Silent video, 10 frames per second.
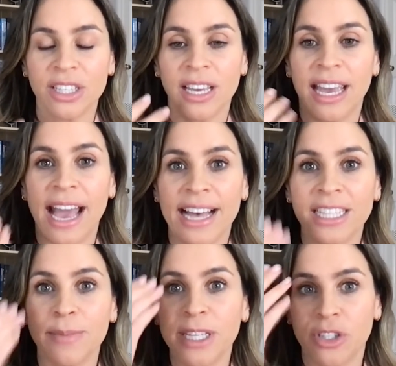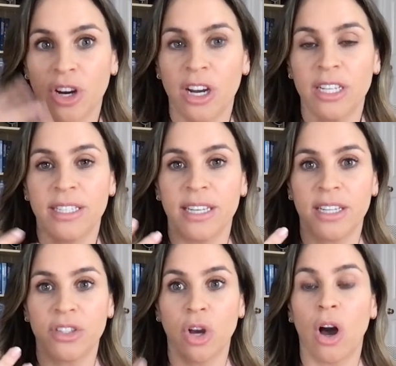he has me start
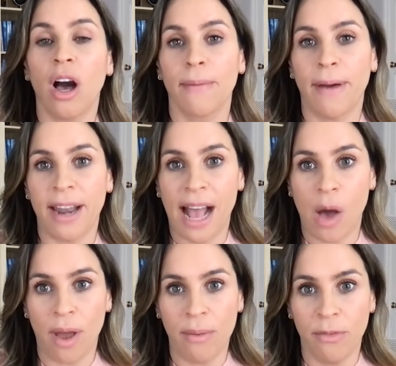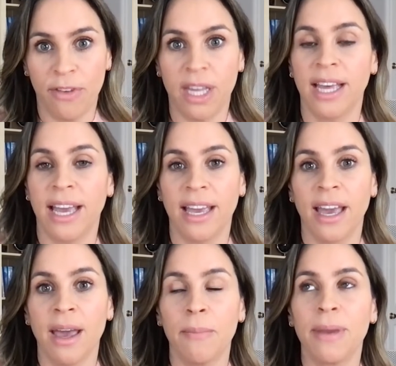to talk about how I'm feeling
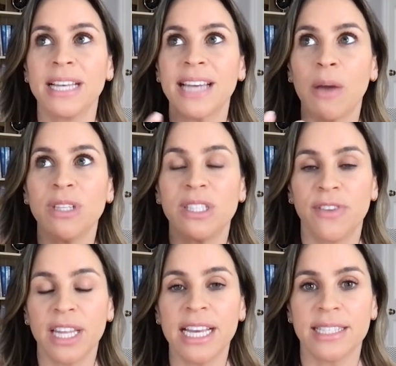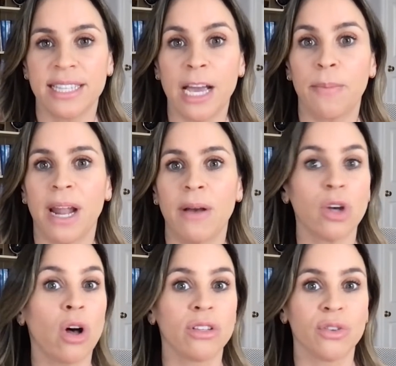because I was feeling sick, but I was
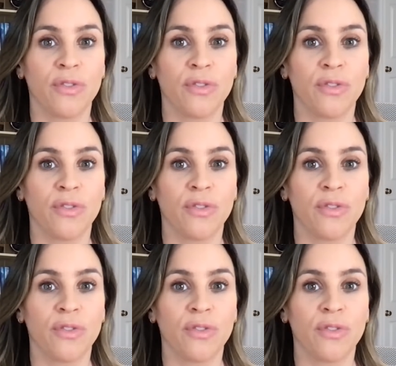also